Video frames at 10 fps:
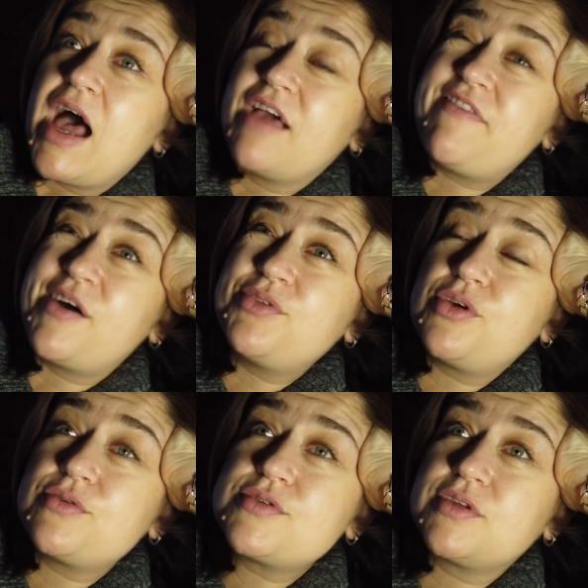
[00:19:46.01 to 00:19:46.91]
I found
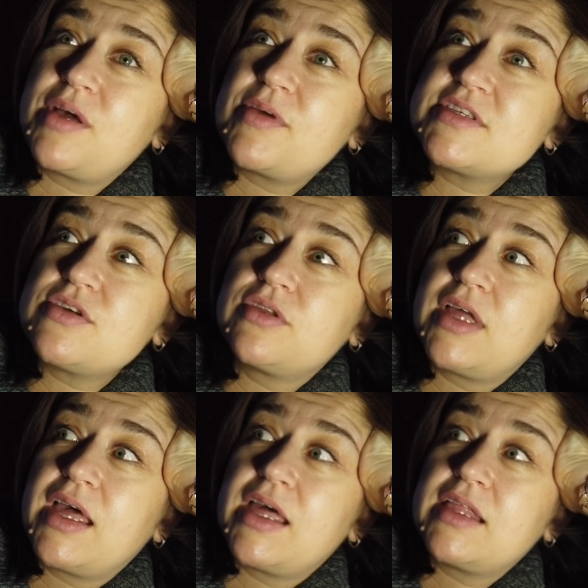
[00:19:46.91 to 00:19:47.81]
those on
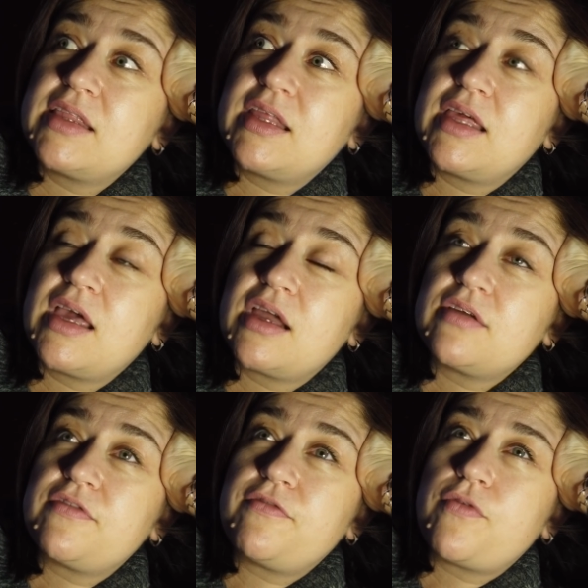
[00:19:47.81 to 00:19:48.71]
Amazon and they
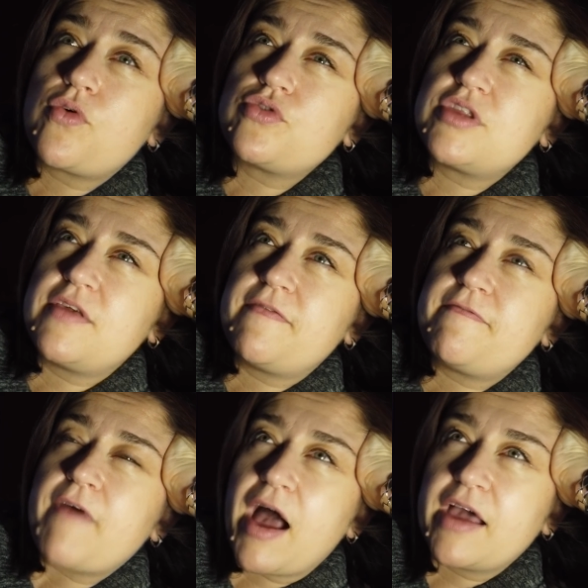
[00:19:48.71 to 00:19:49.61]
are
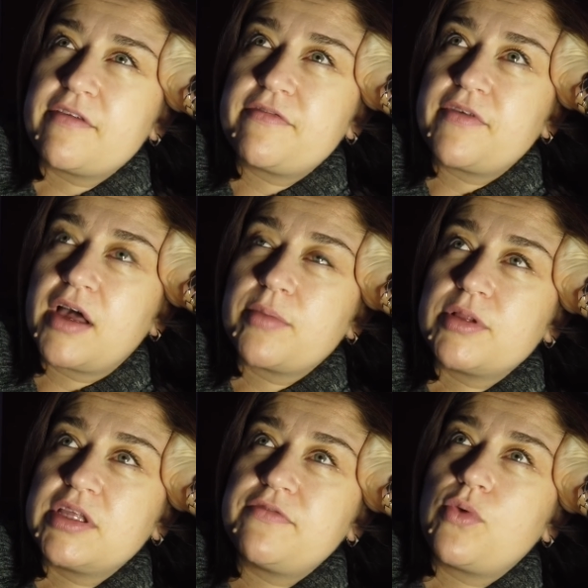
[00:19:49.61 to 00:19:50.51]
45, I
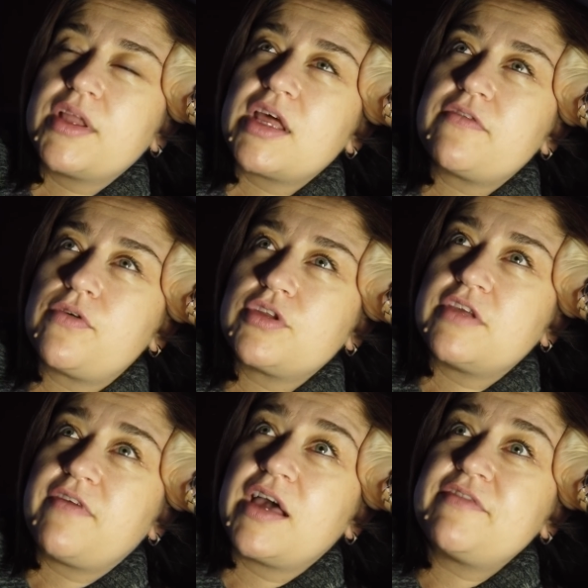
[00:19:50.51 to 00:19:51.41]
believe. One are
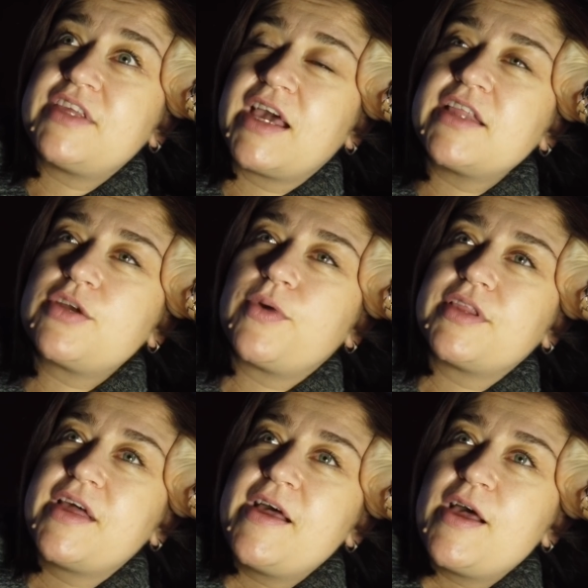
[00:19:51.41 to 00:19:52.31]
45, the other
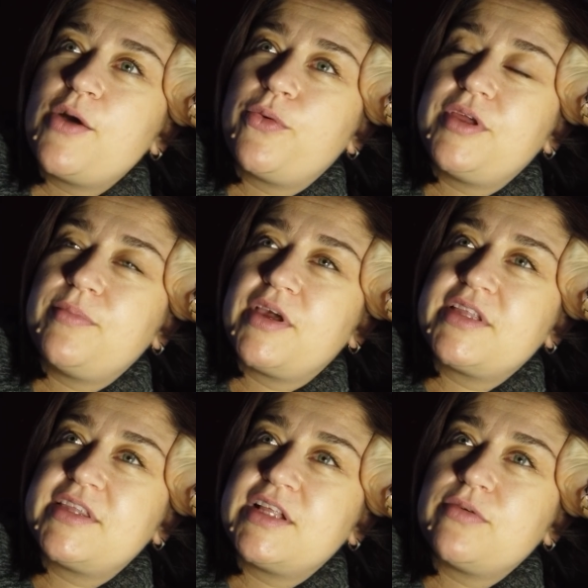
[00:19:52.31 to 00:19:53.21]
one we
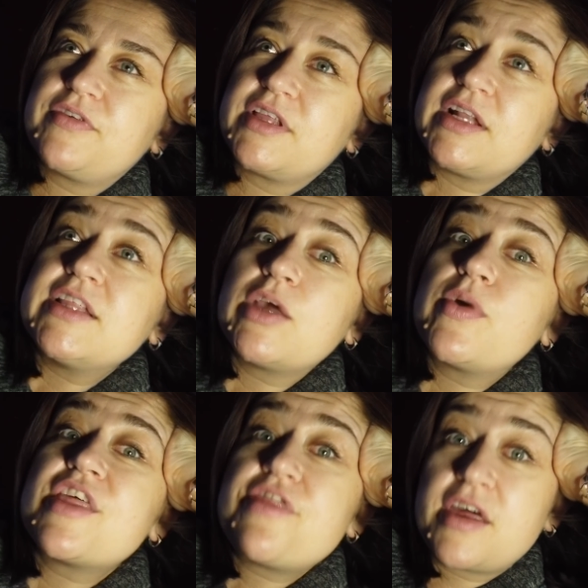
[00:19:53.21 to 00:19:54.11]
made a deal with Catalin, they
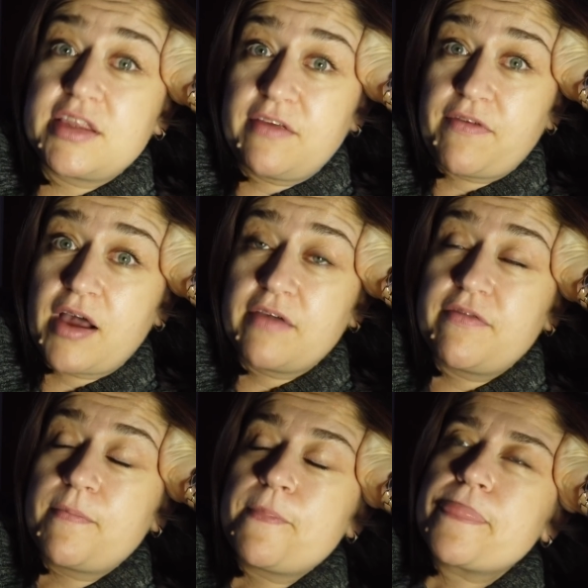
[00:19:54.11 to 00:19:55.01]
were
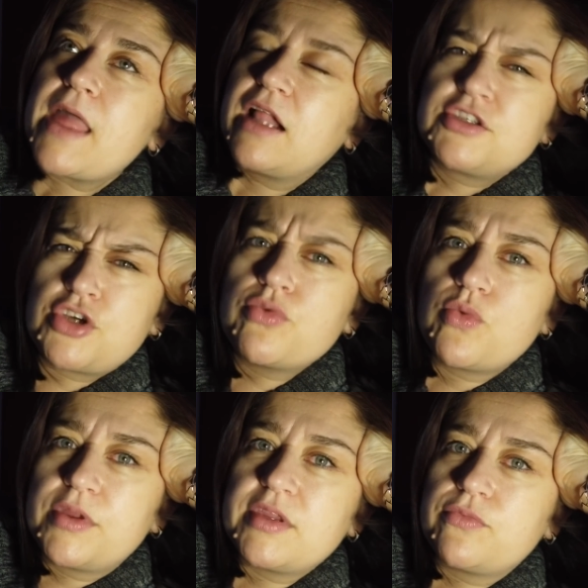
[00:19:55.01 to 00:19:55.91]
35. I'll show
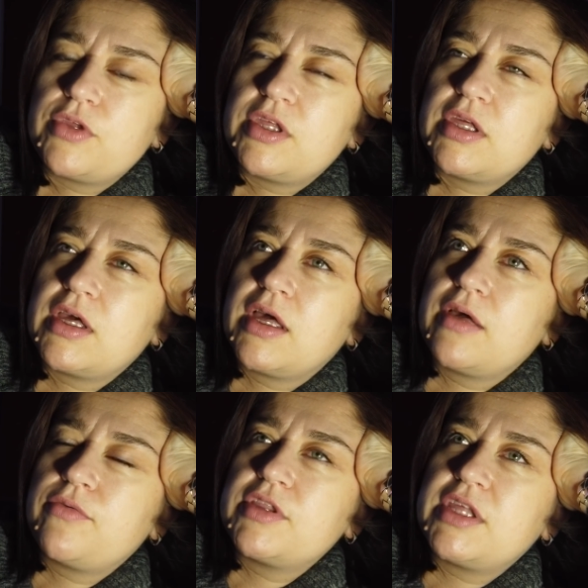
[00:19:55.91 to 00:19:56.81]
you
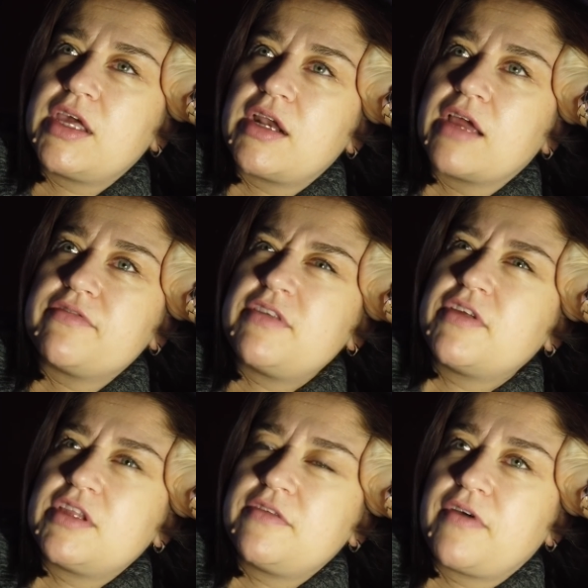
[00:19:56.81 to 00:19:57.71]
when they arrive.
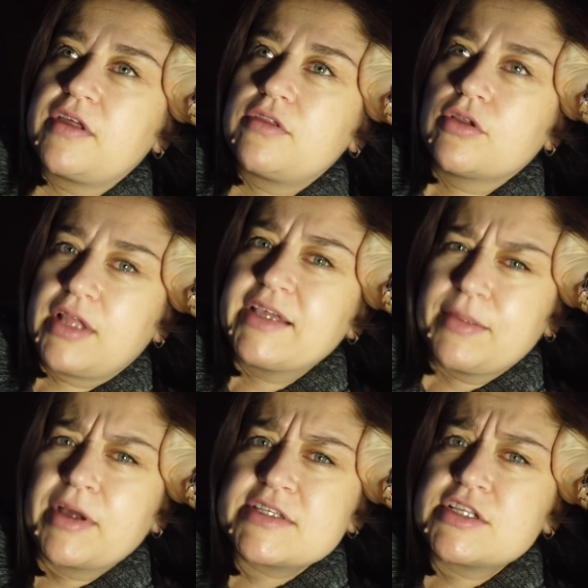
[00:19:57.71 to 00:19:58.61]
Even if I don't
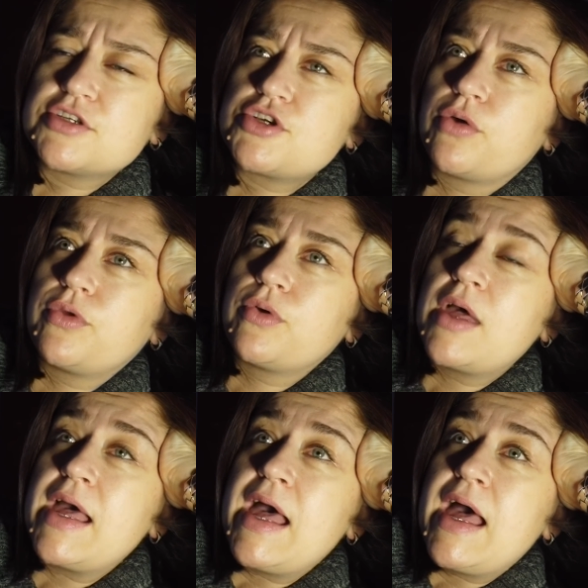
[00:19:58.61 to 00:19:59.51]
like them, I'll still show you.